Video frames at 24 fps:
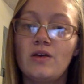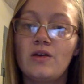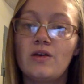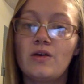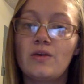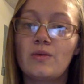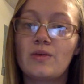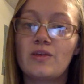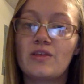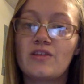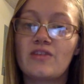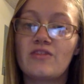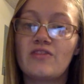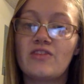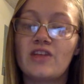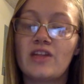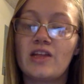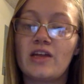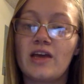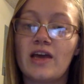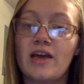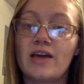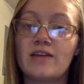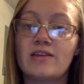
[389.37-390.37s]
With the
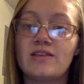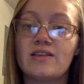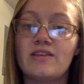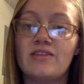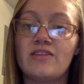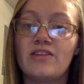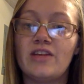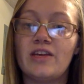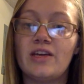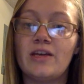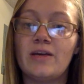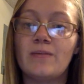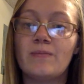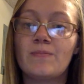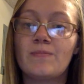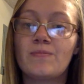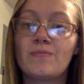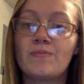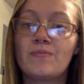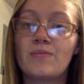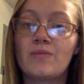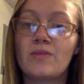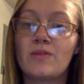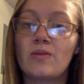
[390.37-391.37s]
VILA activity,
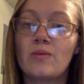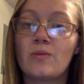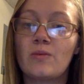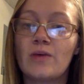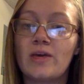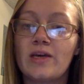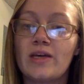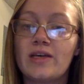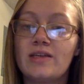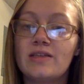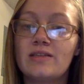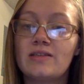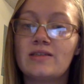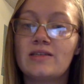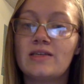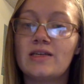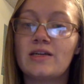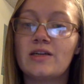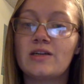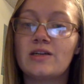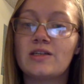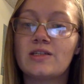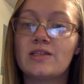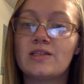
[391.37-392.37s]
ways the
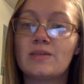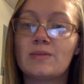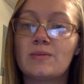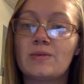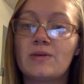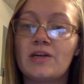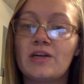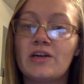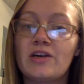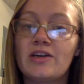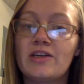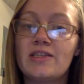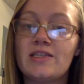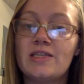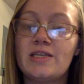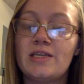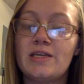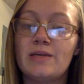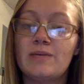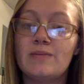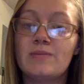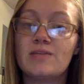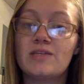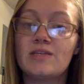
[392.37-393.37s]
interdisciplinary
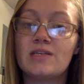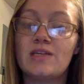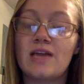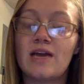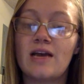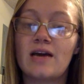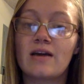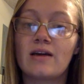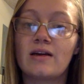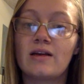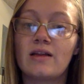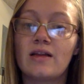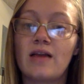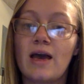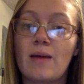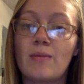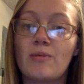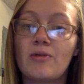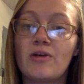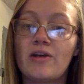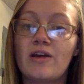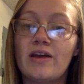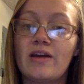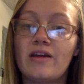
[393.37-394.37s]
team did not
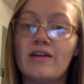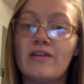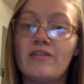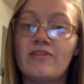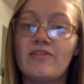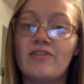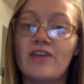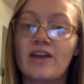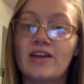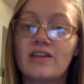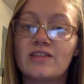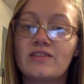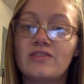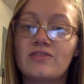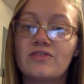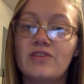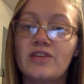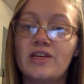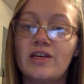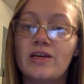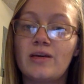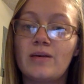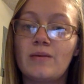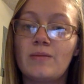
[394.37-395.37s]
collaborate
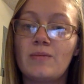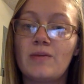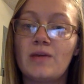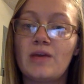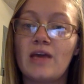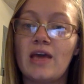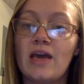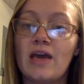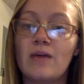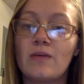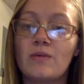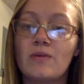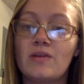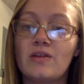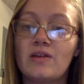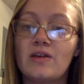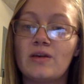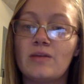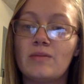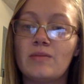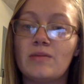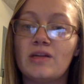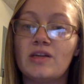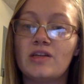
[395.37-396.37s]
effectively began with the
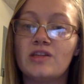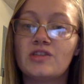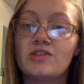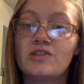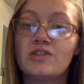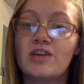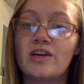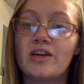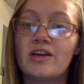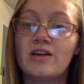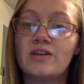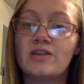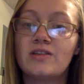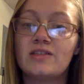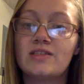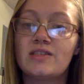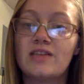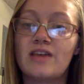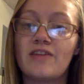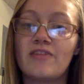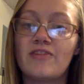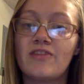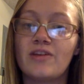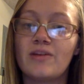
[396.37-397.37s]
administrator,
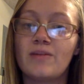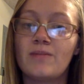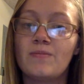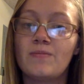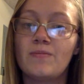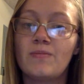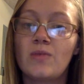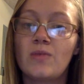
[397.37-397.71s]
Stefan.